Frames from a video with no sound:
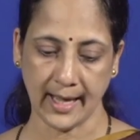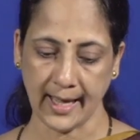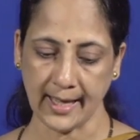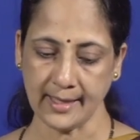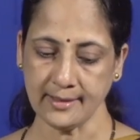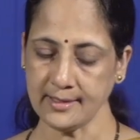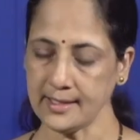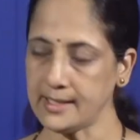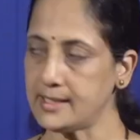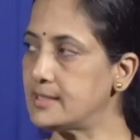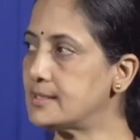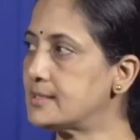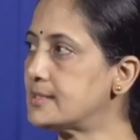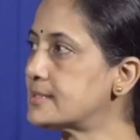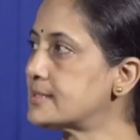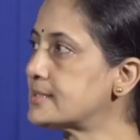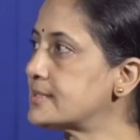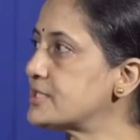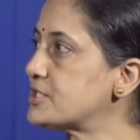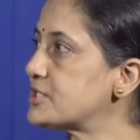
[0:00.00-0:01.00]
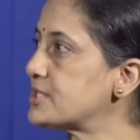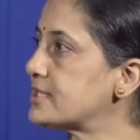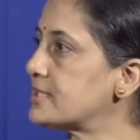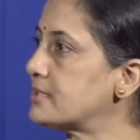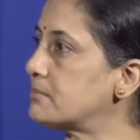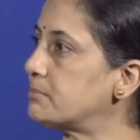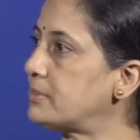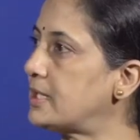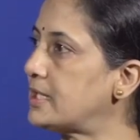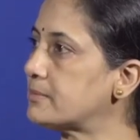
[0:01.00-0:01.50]
and the interstitial
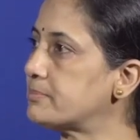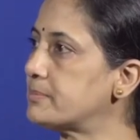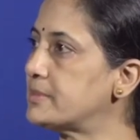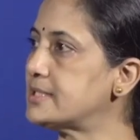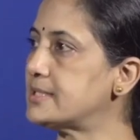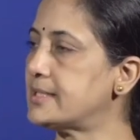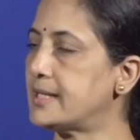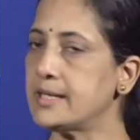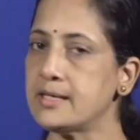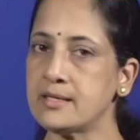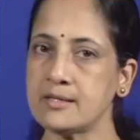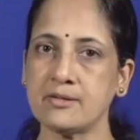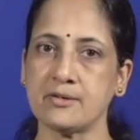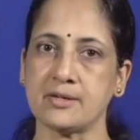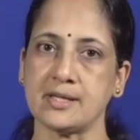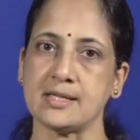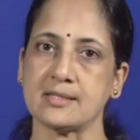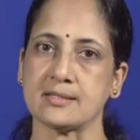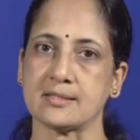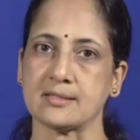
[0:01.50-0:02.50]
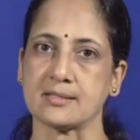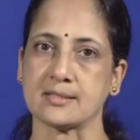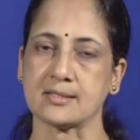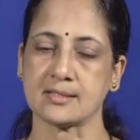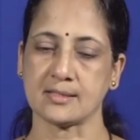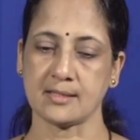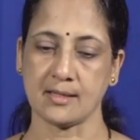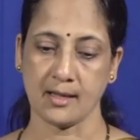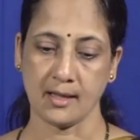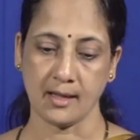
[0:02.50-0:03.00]
compartment
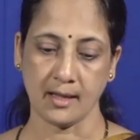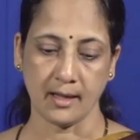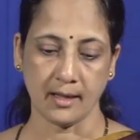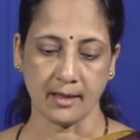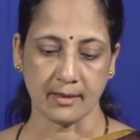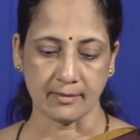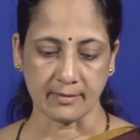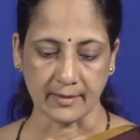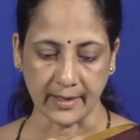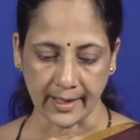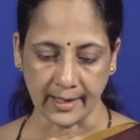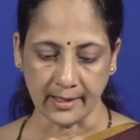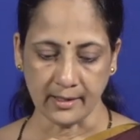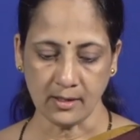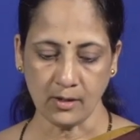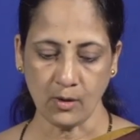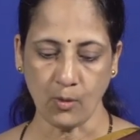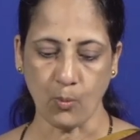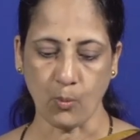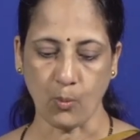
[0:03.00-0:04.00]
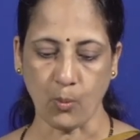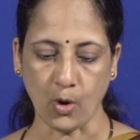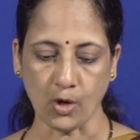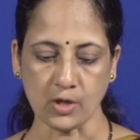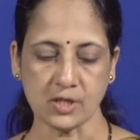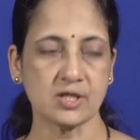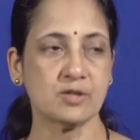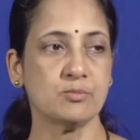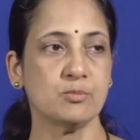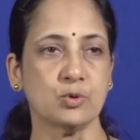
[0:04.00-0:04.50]
increases, then
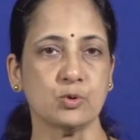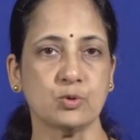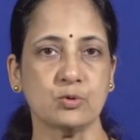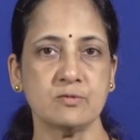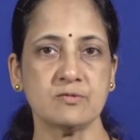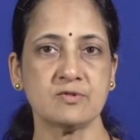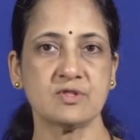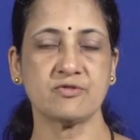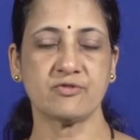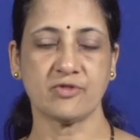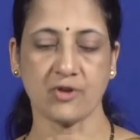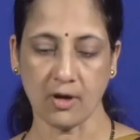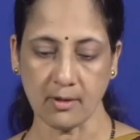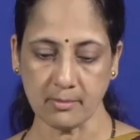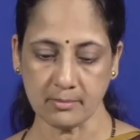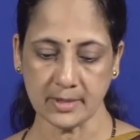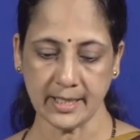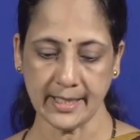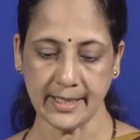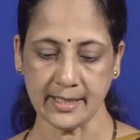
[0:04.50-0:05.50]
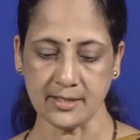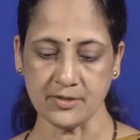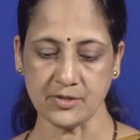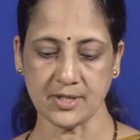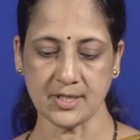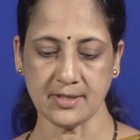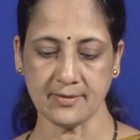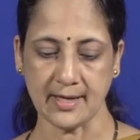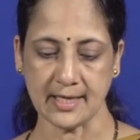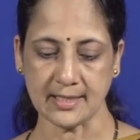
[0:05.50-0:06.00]
water moves from the
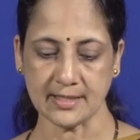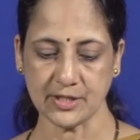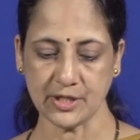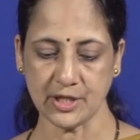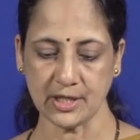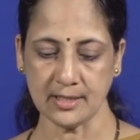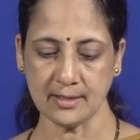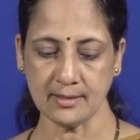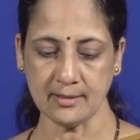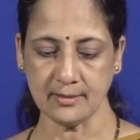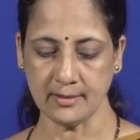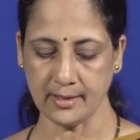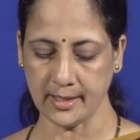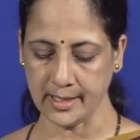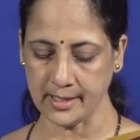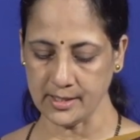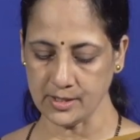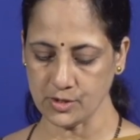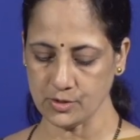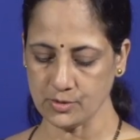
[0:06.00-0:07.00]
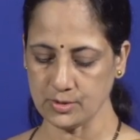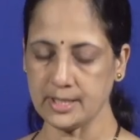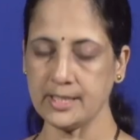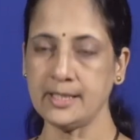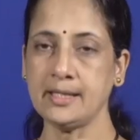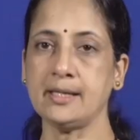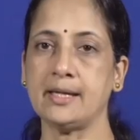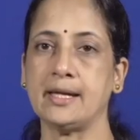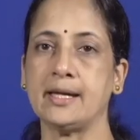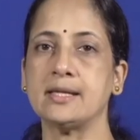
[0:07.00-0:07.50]
intravascular into
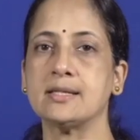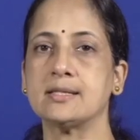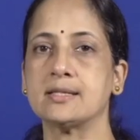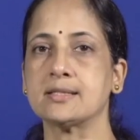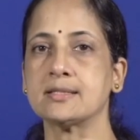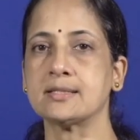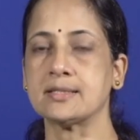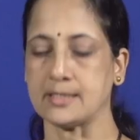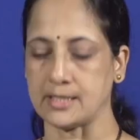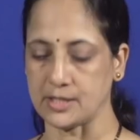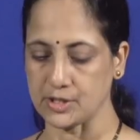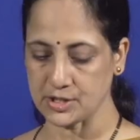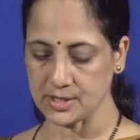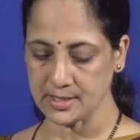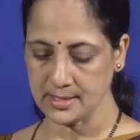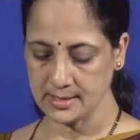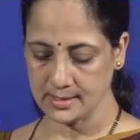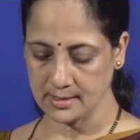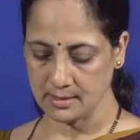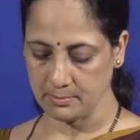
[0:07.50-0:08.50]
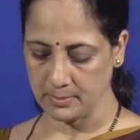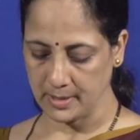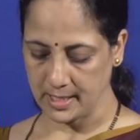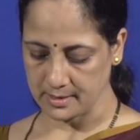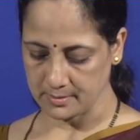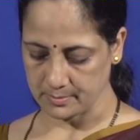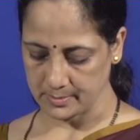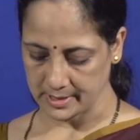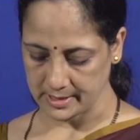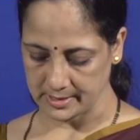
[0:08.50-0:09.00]
the interstitial
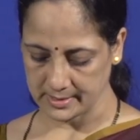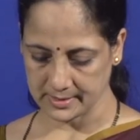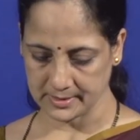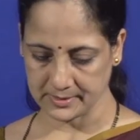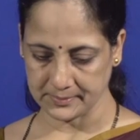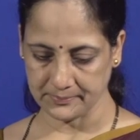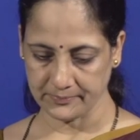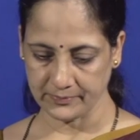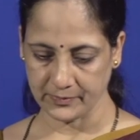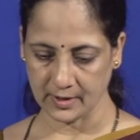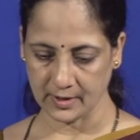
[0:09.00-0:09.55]
compartment.